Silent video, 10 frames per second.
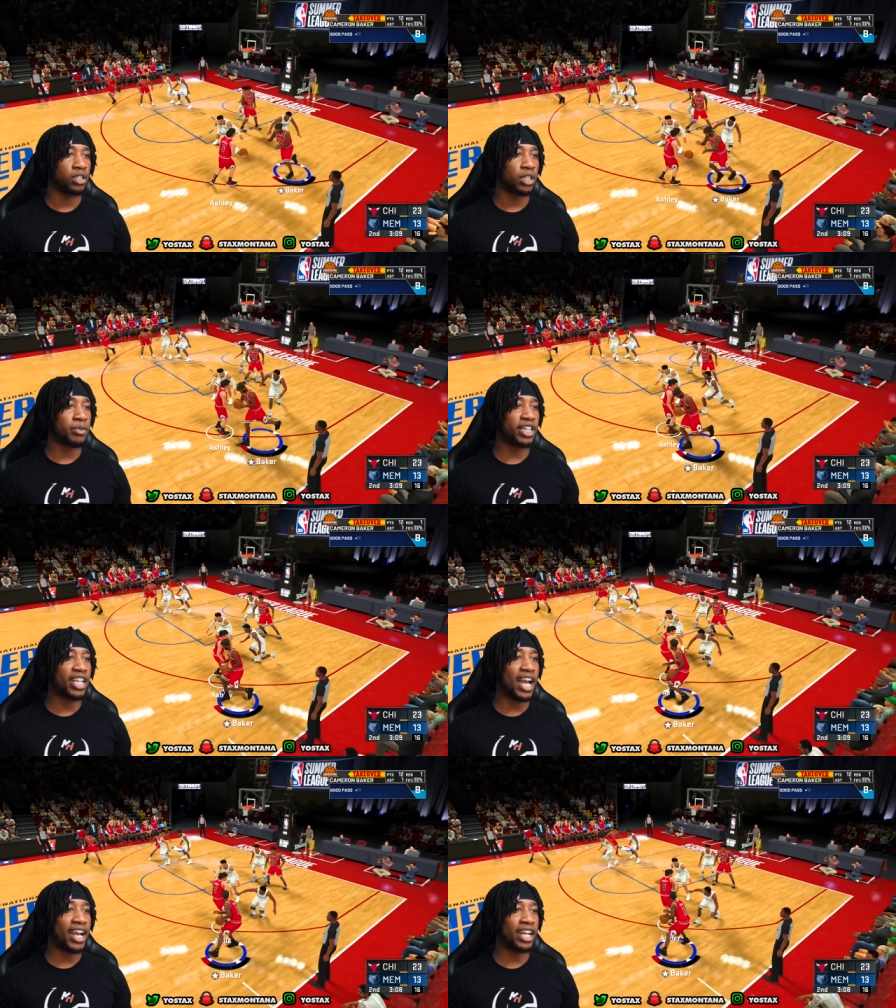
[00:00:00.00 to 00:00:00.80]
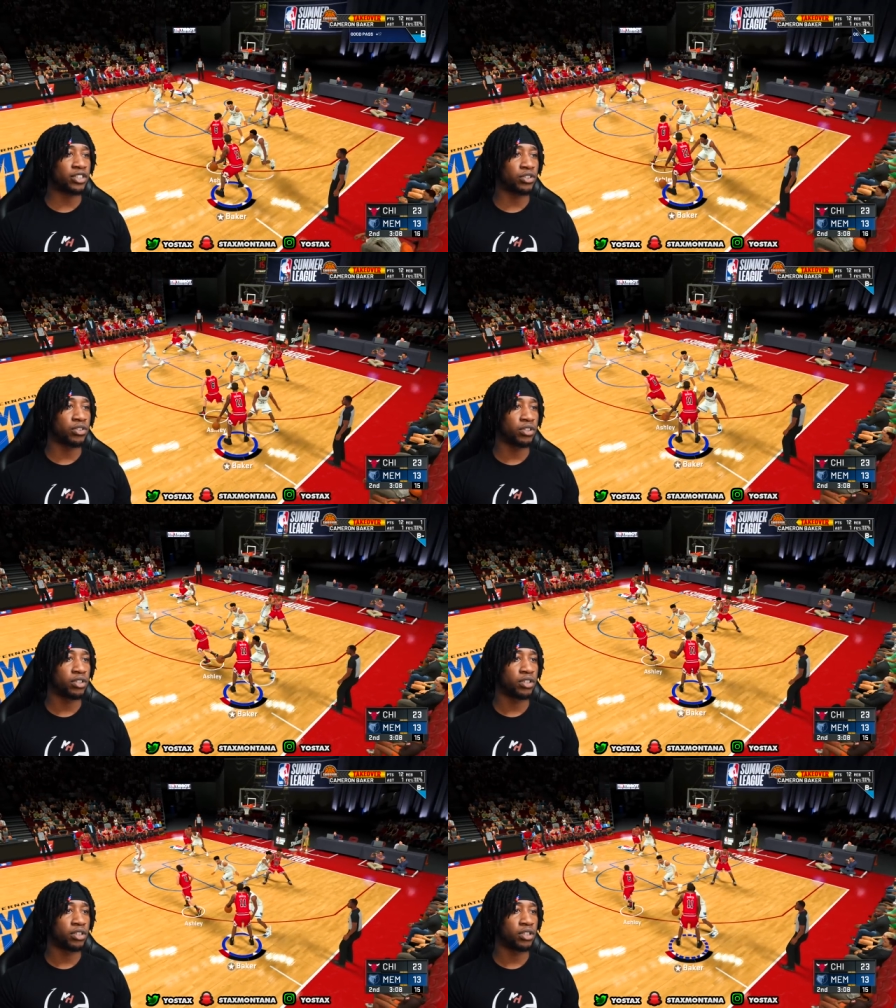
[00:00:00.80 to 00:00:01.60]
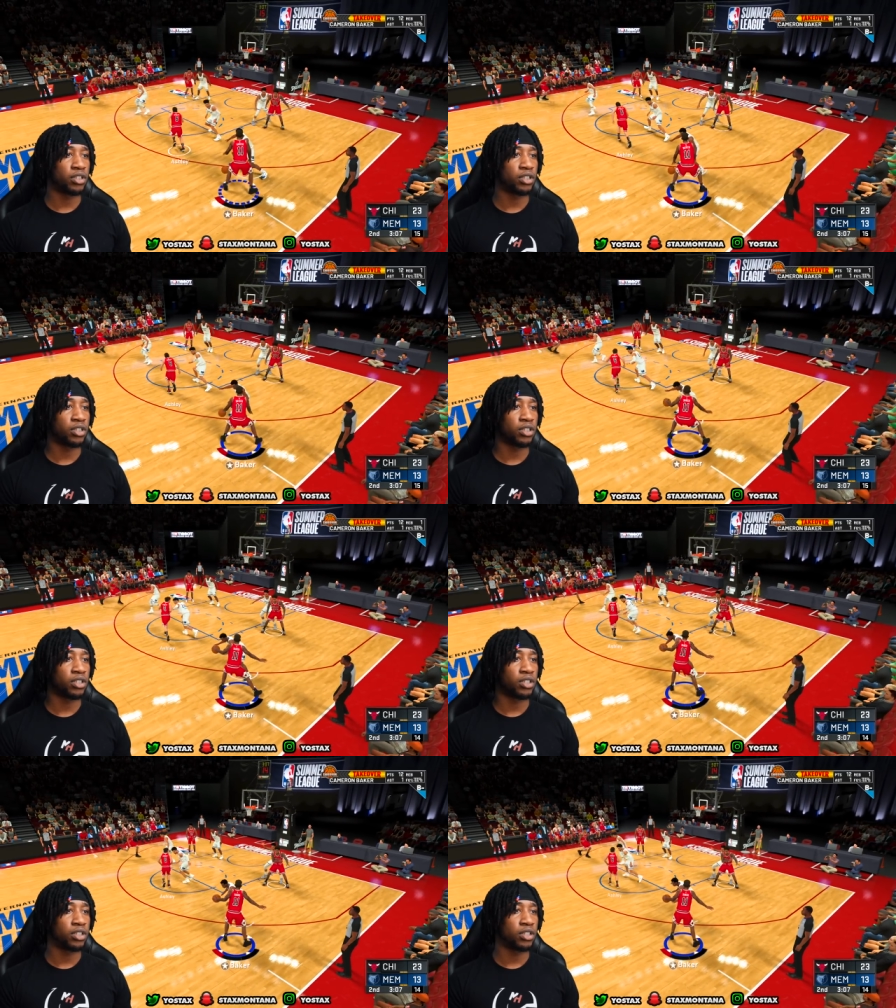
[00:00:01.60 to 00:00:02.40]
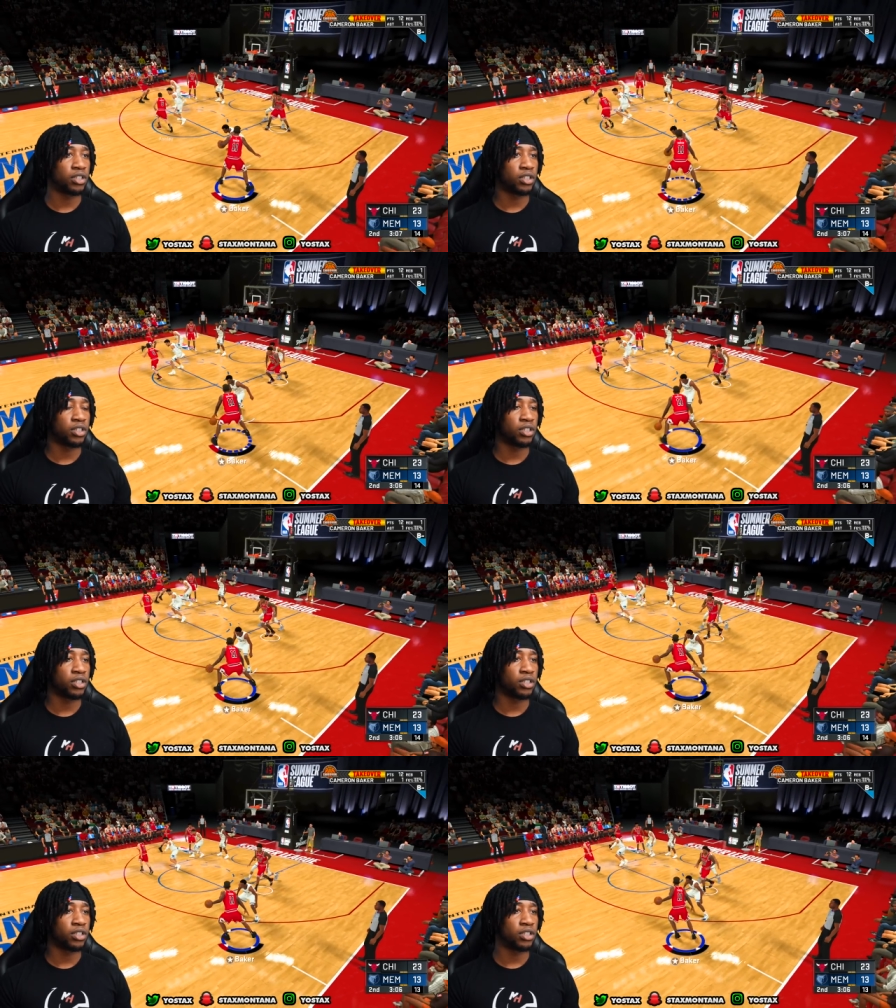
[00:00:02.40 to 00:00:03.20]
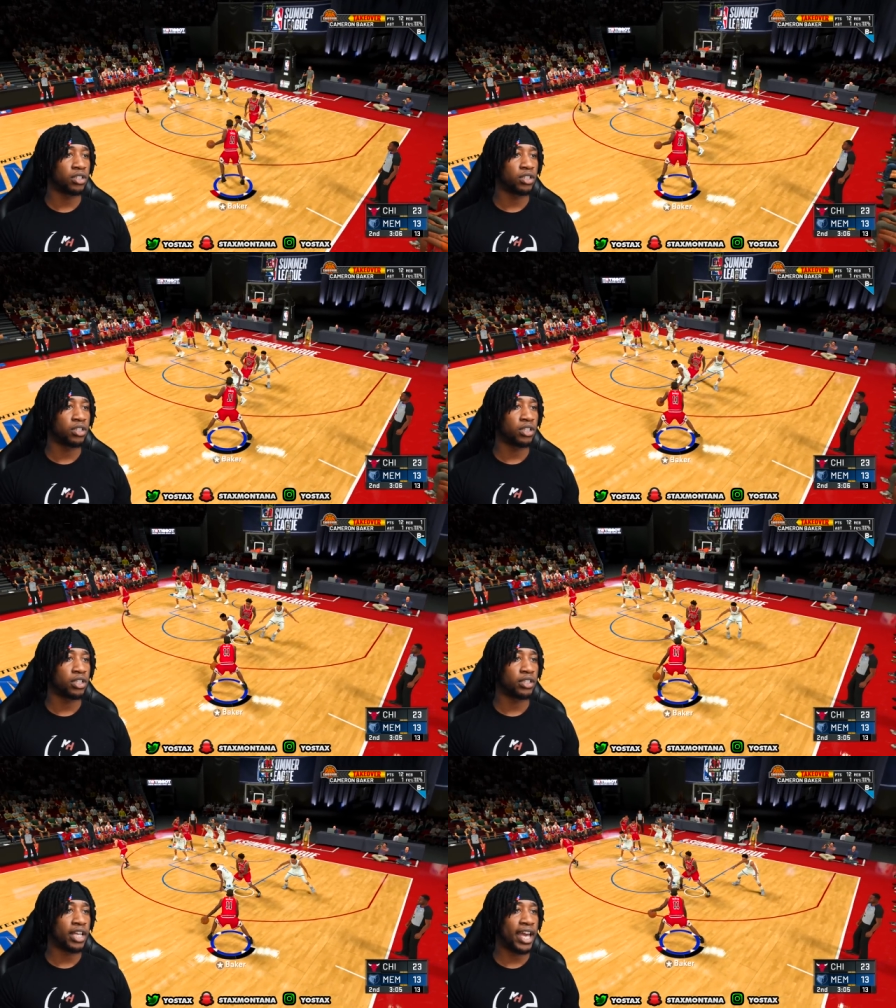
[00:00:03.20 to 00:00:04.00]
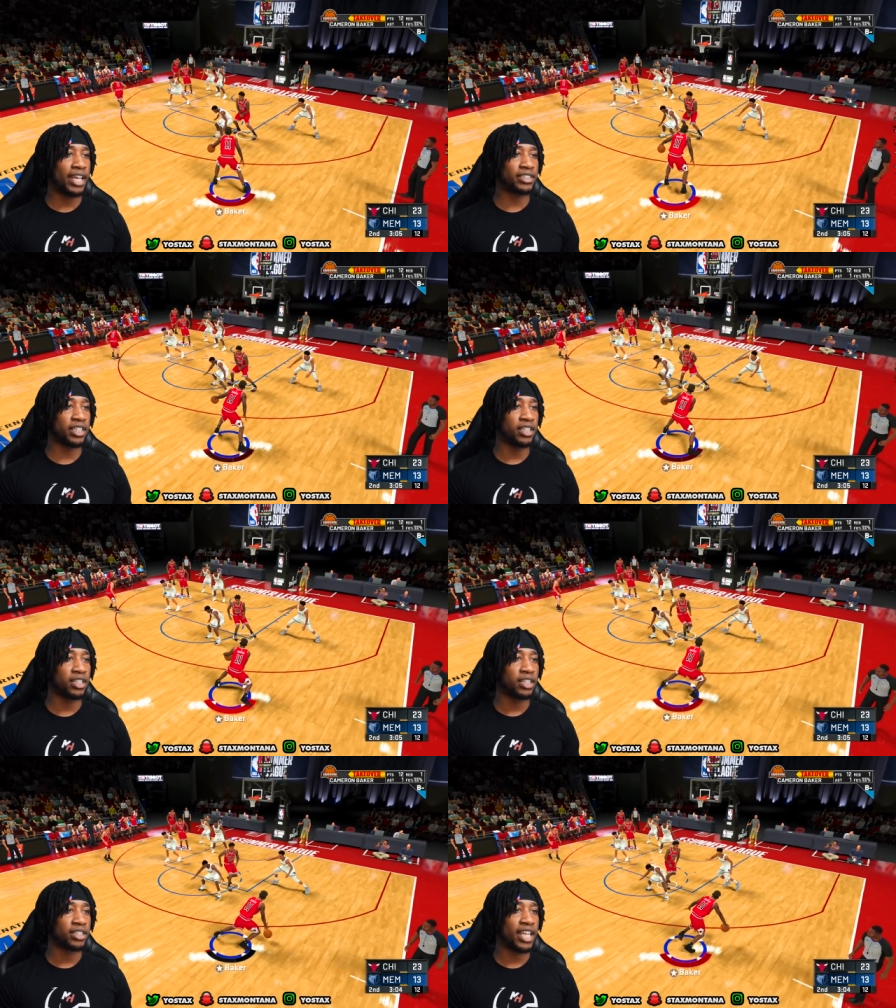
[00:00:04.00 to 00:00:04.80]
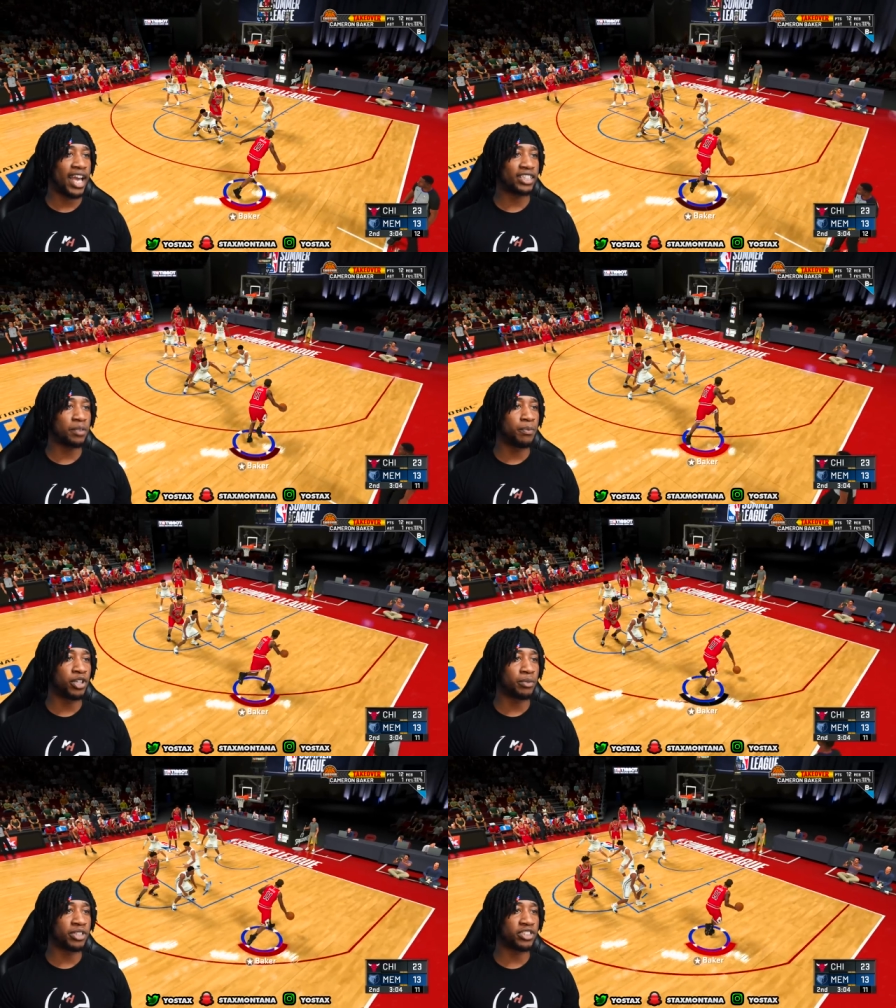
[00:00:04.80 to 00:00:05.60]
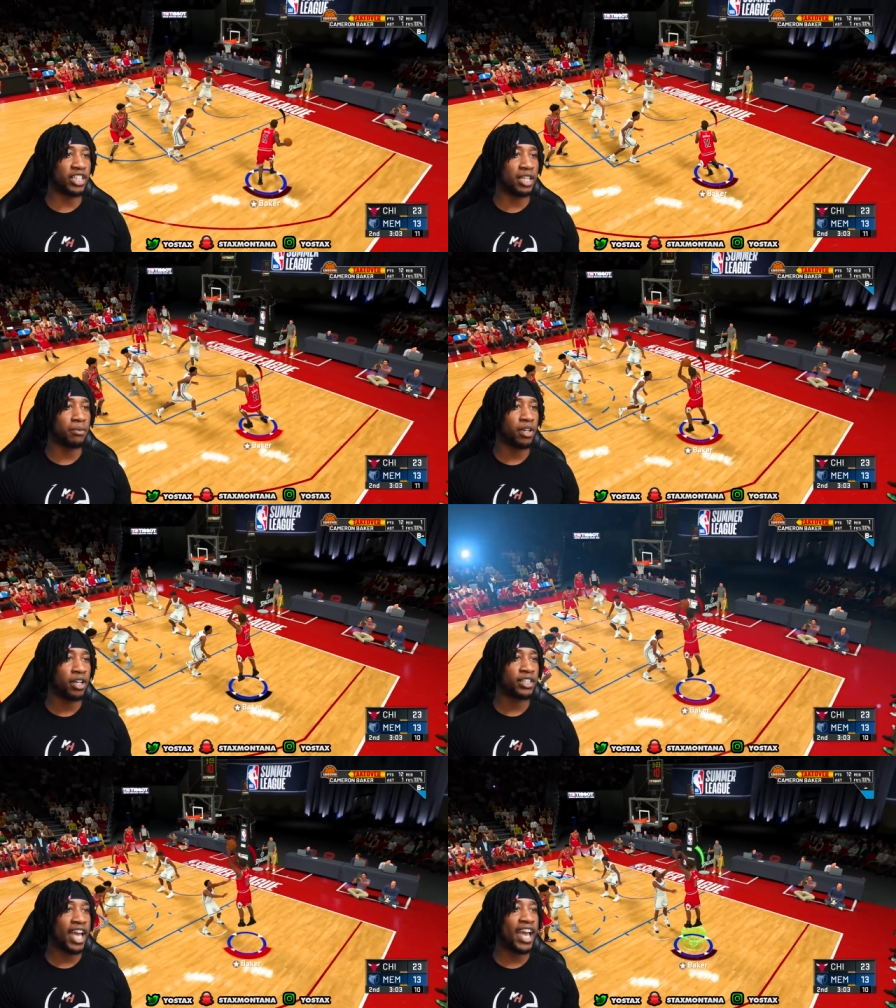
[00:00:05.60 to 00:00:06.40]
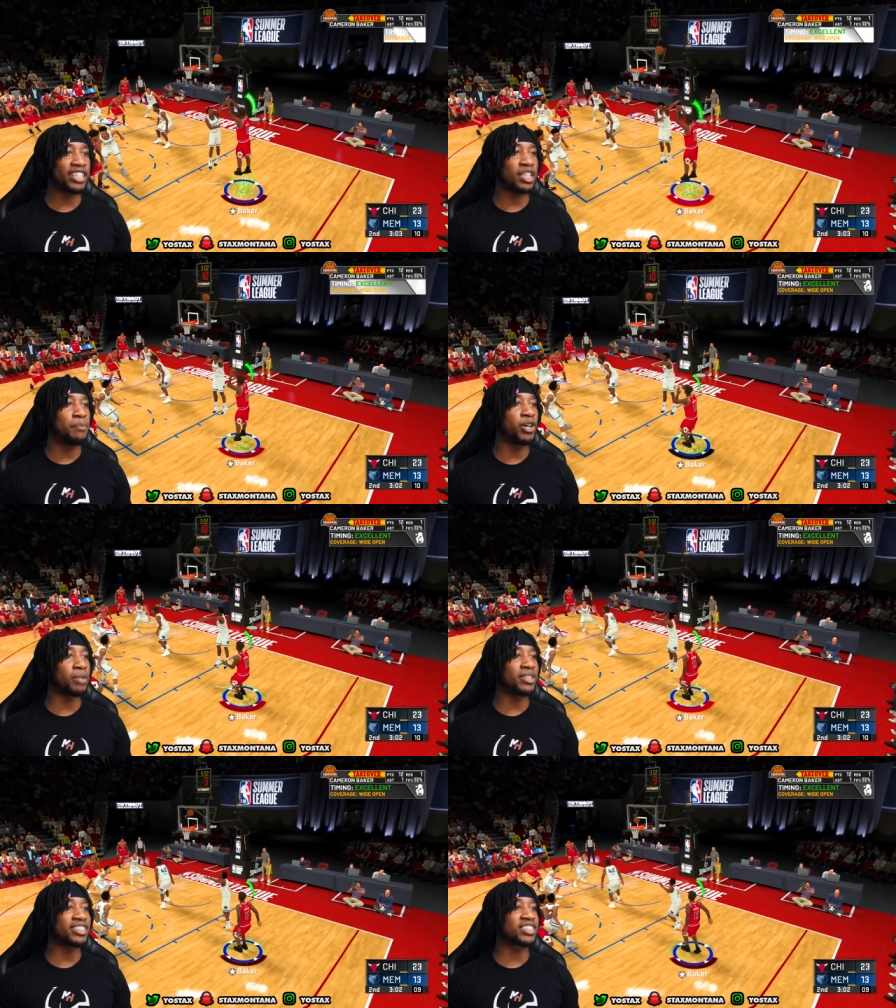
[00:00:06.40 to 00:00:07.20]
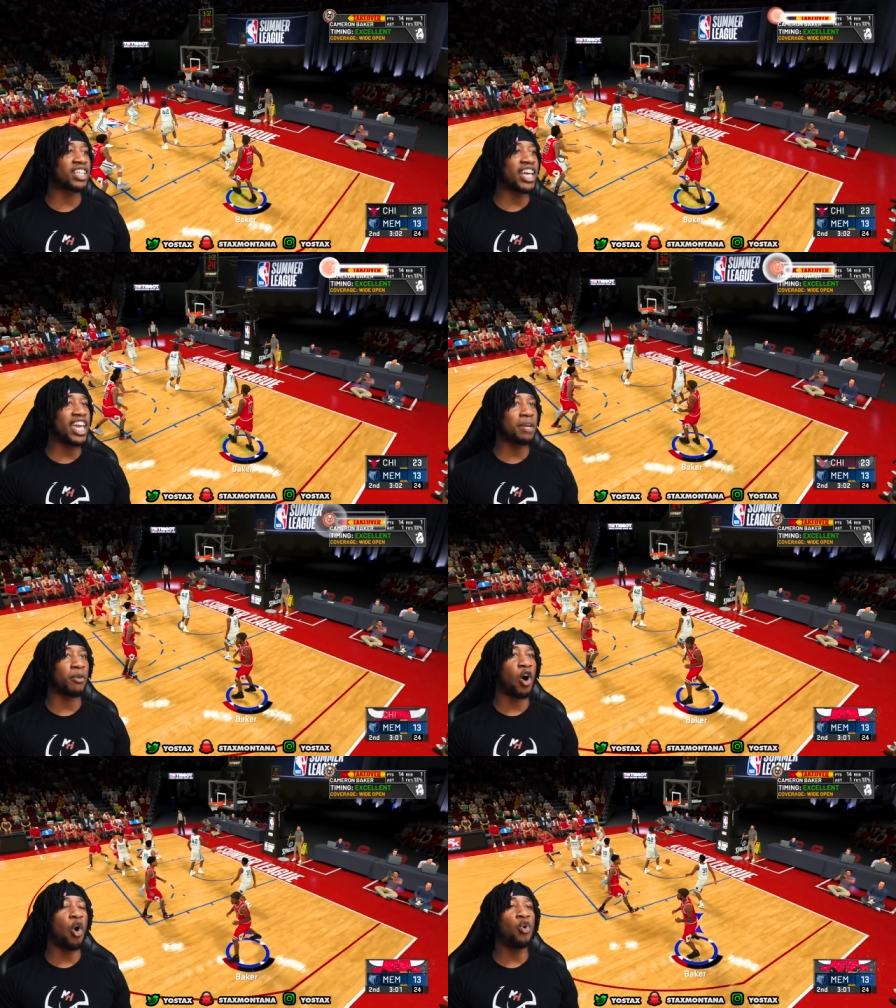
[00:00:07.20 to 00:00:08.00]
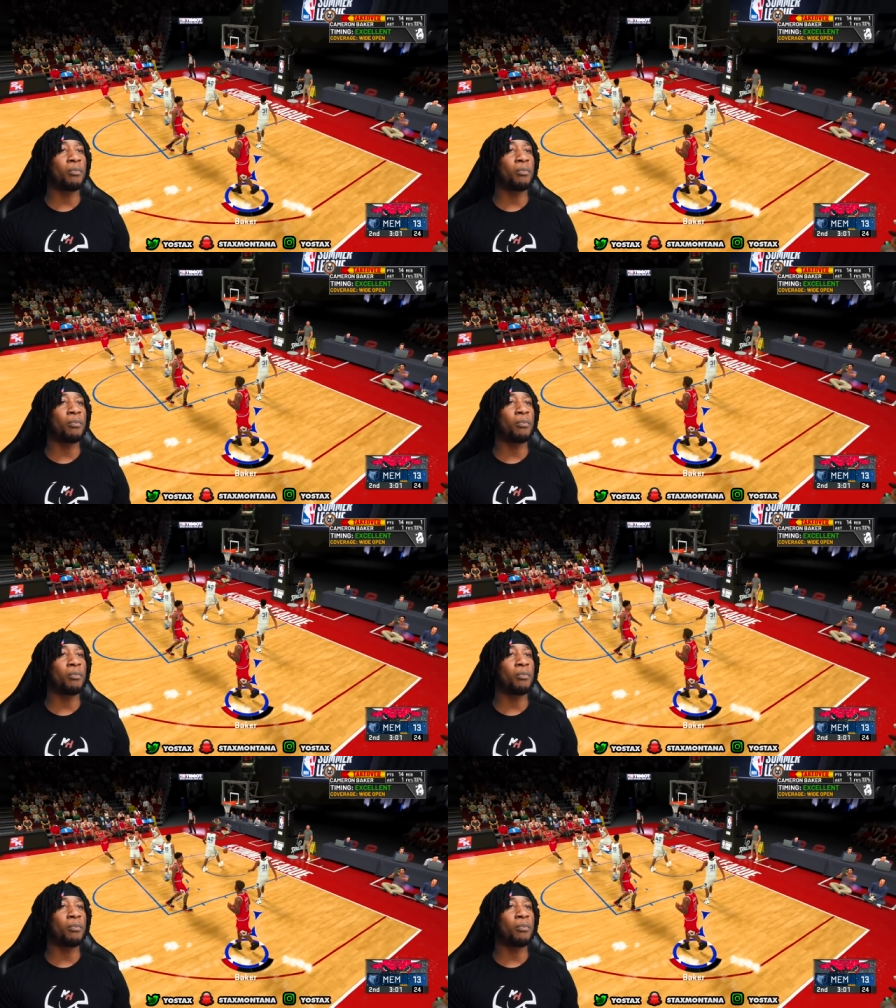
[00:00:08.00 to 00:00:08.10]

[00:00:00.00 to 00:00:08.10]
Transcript: Let me get that. I got you. now played in this second quarter. The Hezzy. The Hezzy put him to sleep. The Hezzy put him to sleep. Oh